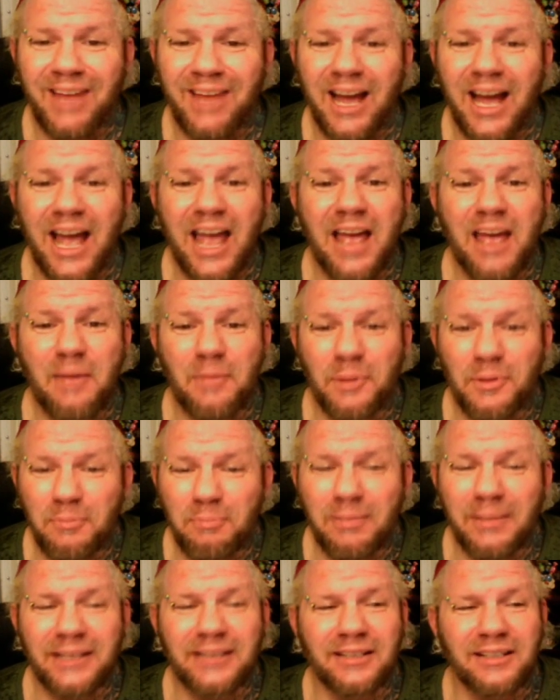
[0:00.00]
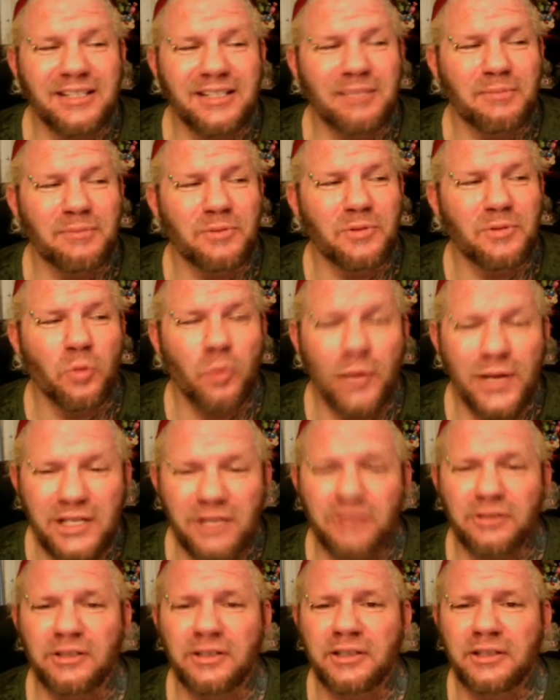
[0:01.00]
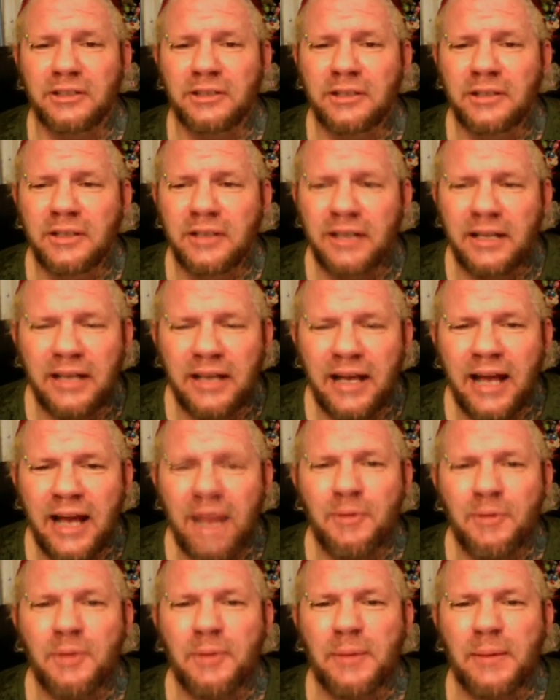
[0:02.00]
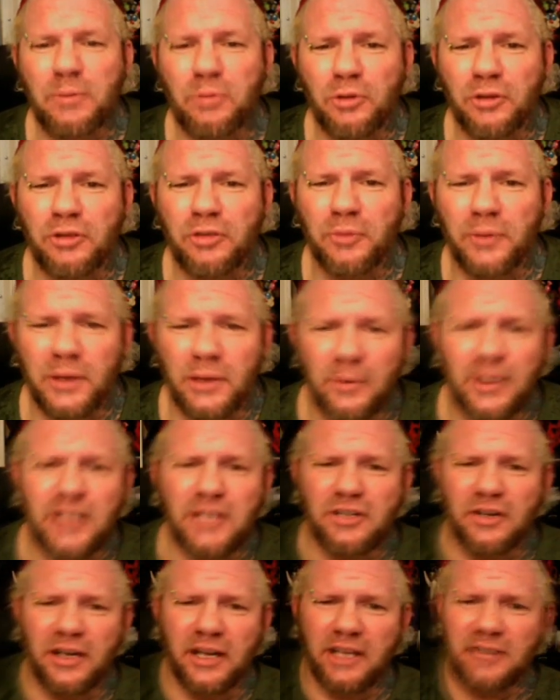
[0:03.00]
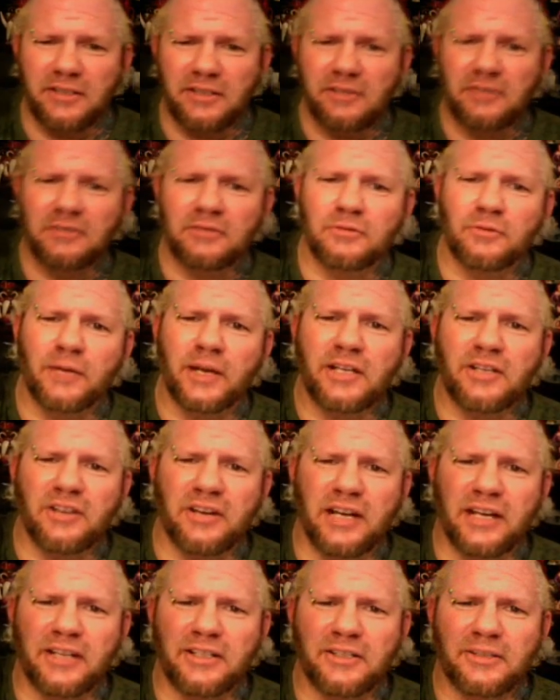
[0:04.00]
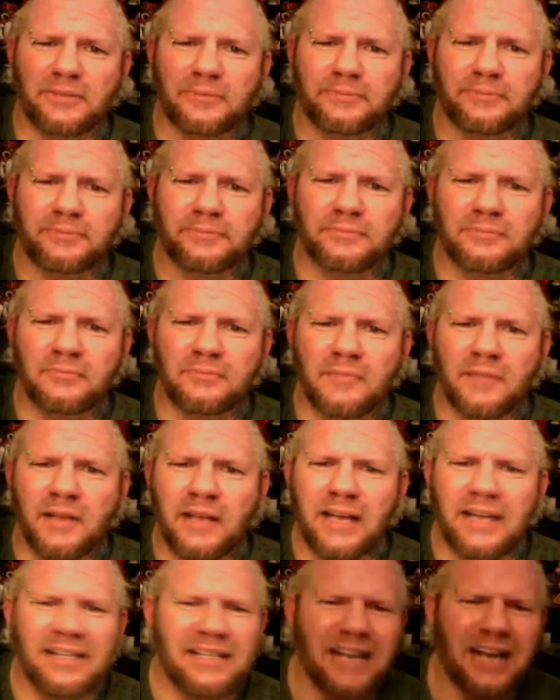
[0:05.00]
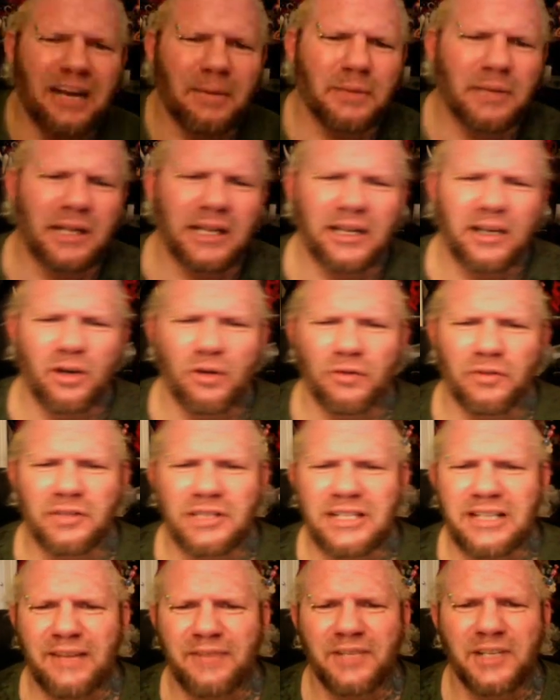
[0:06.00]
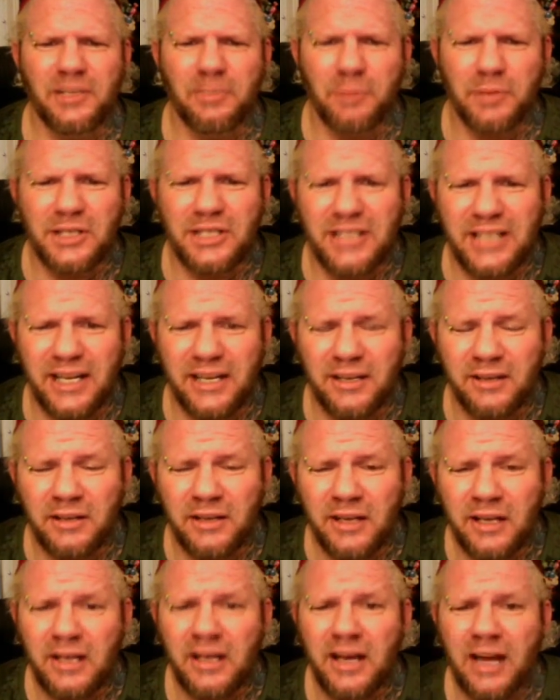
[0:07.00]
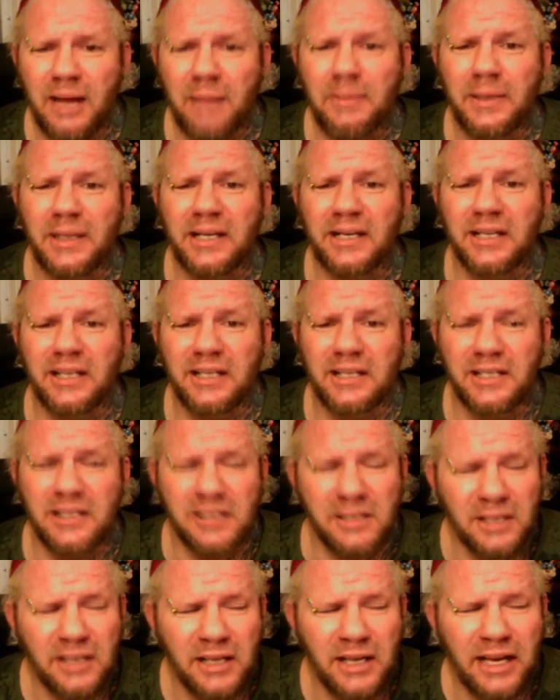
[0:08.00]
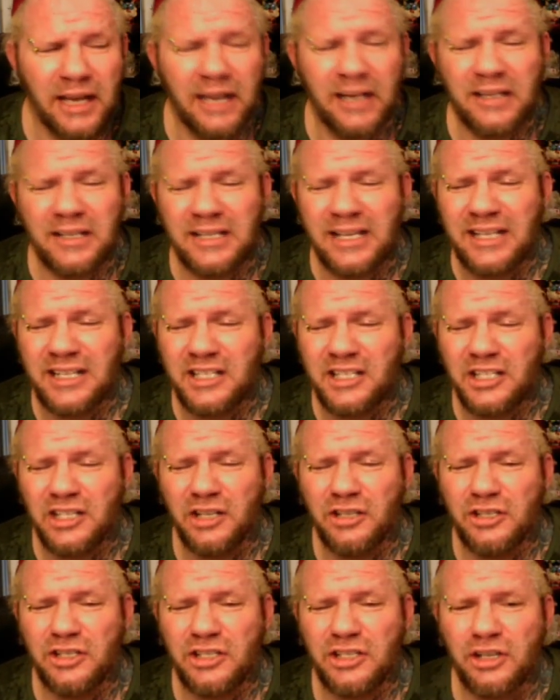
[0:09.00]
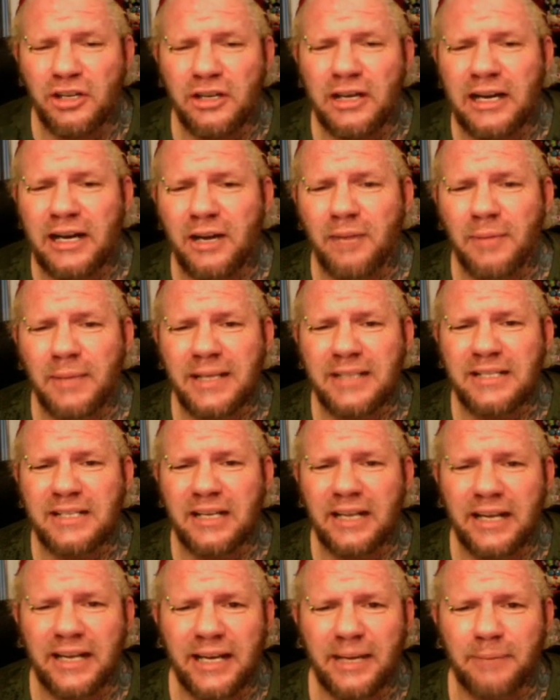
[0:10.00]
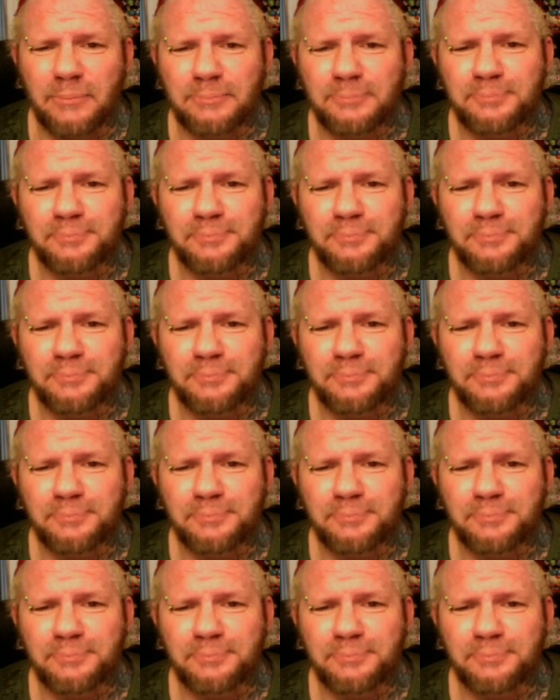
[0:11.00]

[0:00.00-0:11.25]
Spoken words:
I am a mentalism wizard. How many people were 3? Raise your hands. Raise your hands. That's got to be like over 70%. I bet it is. And that just goes to show you how amazing I am.